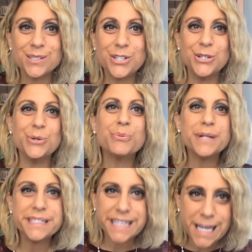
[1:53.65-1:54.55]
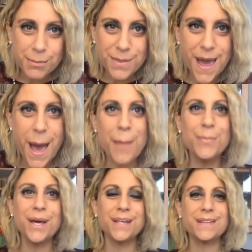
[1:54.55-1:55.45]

to redeem them.